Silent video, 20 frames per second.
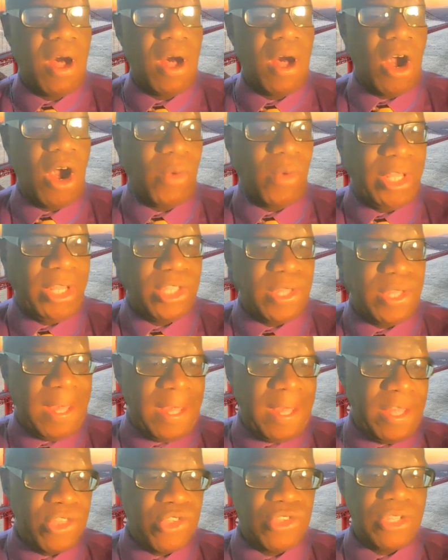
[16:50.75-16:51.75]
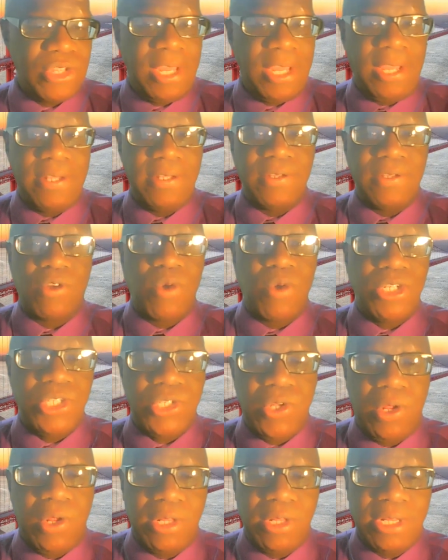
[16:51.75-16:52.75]
are engaged in
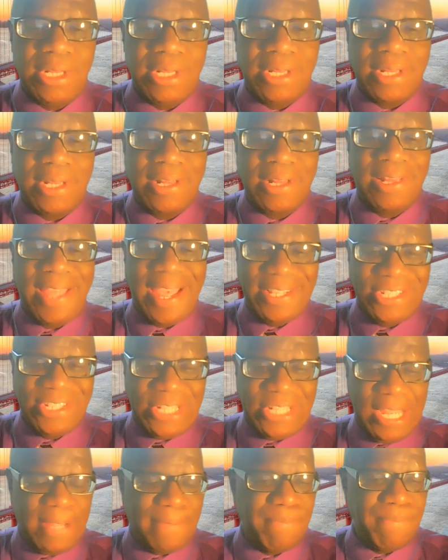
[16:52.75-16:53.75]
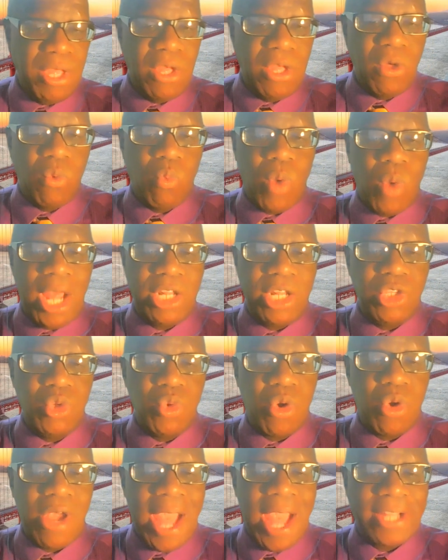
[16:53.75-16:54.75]
critical cleansing while
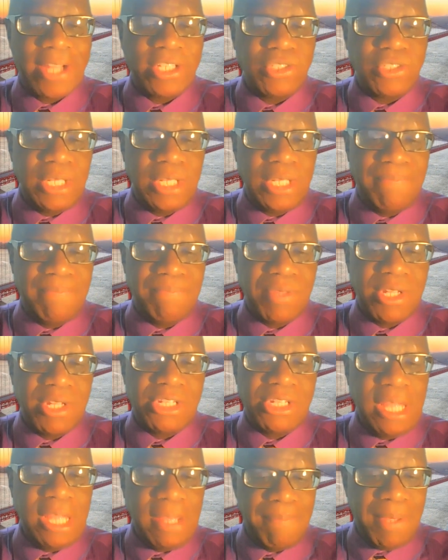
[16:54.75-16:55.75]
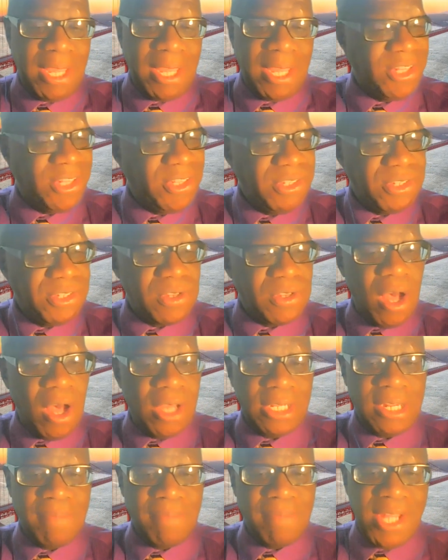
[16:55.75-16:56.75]
you are actually sleeping. Isn't
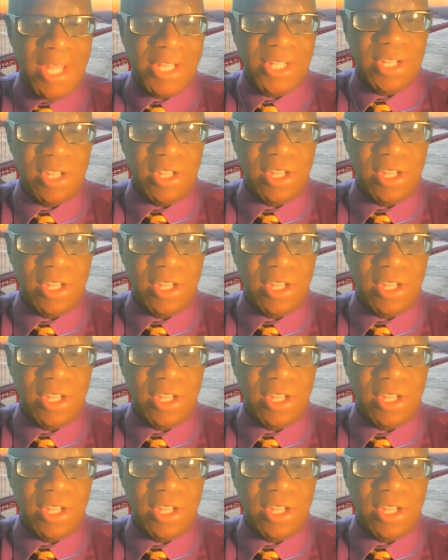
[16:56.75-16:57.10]
God an amazing